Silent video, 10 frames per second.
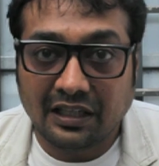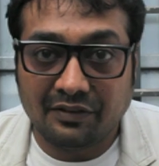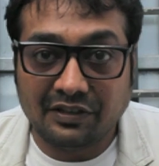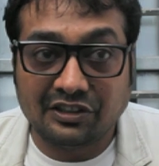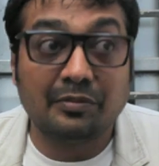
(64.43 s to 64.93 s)

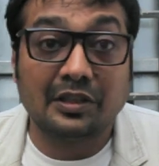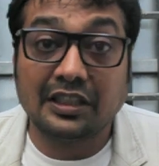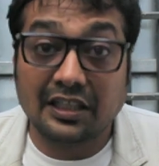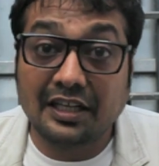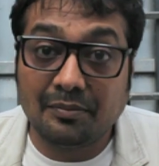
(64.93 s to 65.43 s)
where
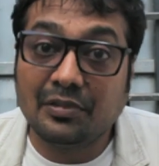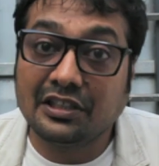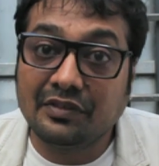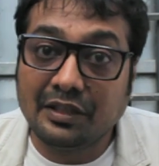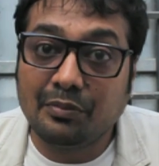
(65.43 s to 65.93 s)
Cinematheque again
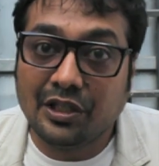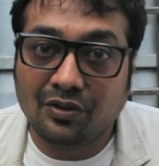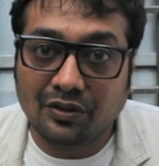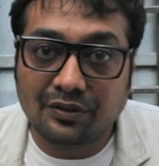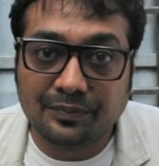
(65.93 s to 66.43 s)
plays a very big
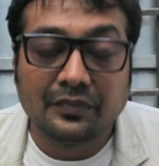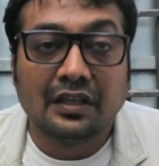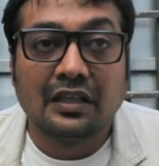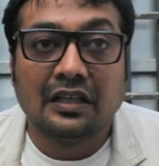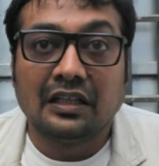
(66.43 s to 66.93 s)
role.
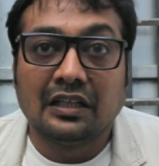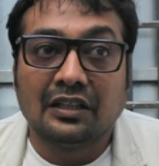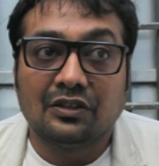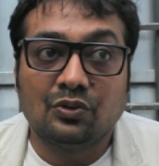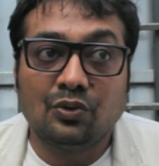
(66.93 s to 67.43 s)

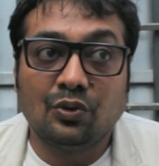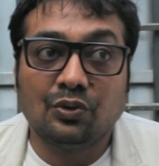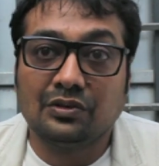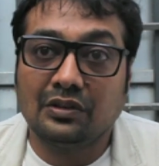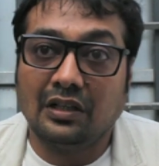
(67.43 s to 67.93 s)

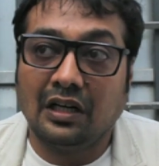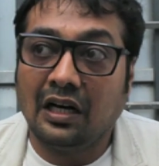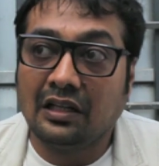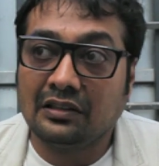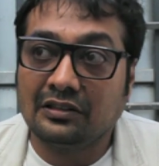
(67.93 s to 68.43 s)
Those
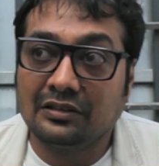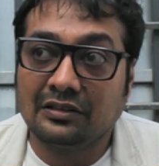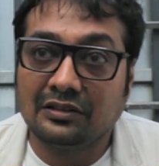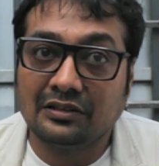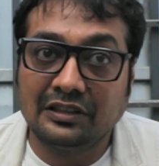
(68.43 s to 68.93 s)
are
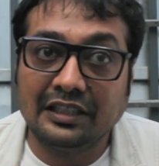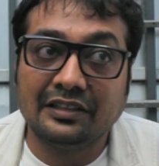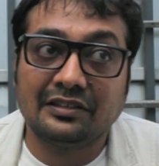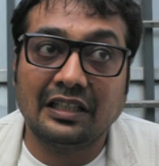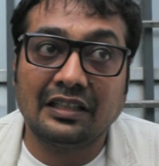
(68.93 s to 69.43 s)

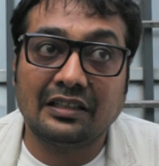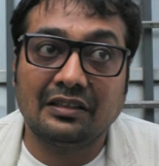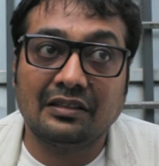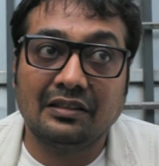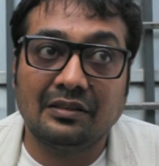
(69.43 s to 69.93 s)
things that
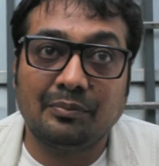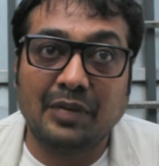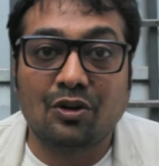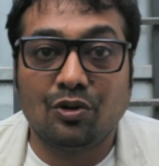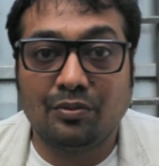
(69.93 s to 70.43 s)

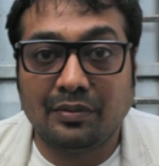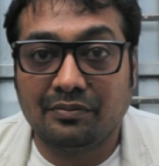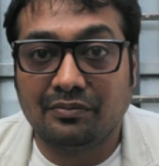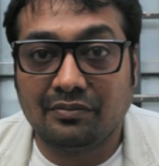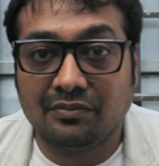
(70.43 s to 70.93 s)
back home
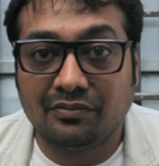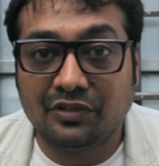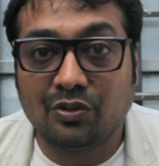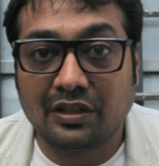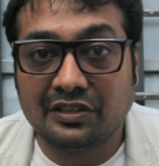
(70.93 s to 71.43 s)

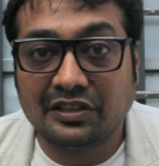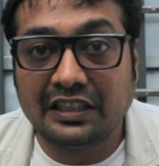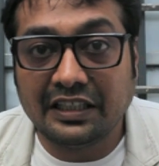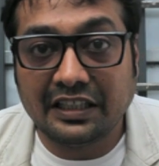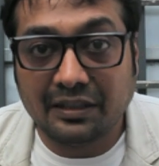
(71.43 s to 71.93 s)
we don't see
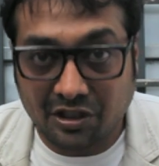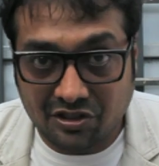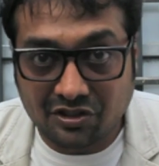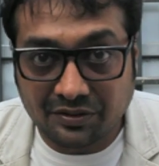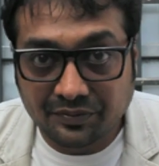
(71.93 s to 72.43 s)
in India
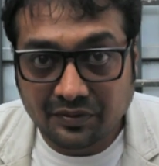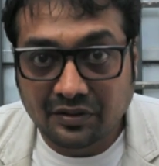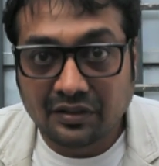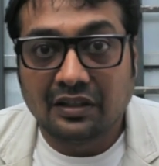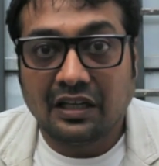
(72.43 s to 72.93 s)
much.
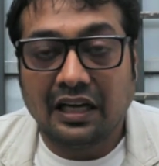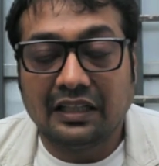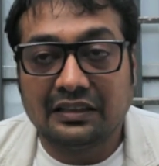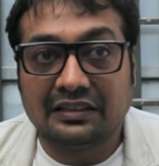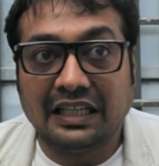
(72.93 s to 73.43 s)

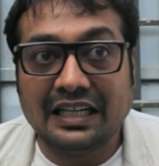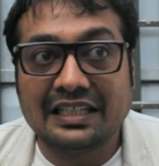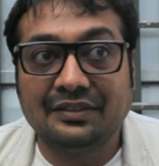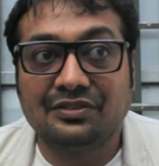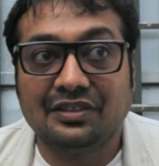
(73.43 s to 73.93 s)
And
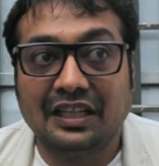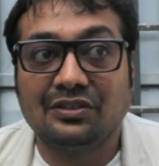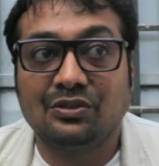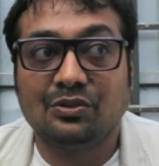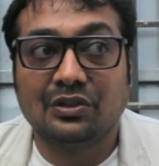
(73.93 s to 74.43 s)
that gives
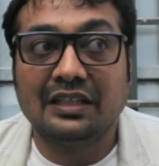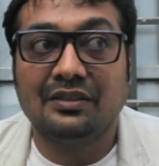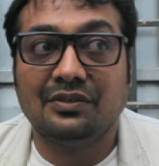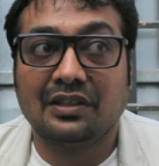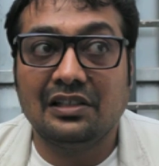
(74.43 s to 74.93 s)
rise to a
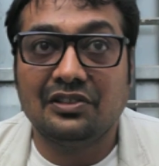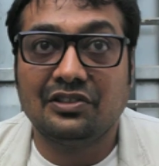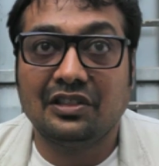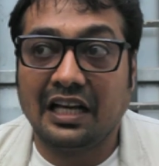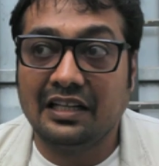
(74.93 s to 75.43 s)
kind of a
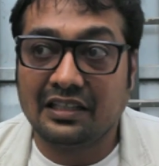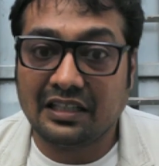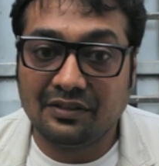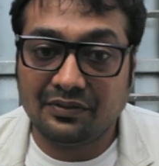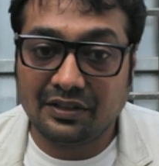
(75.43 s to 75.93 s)
culture and a
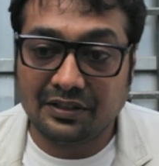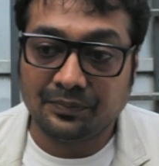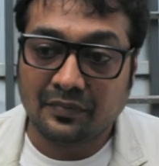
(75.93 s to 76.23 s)
kind of a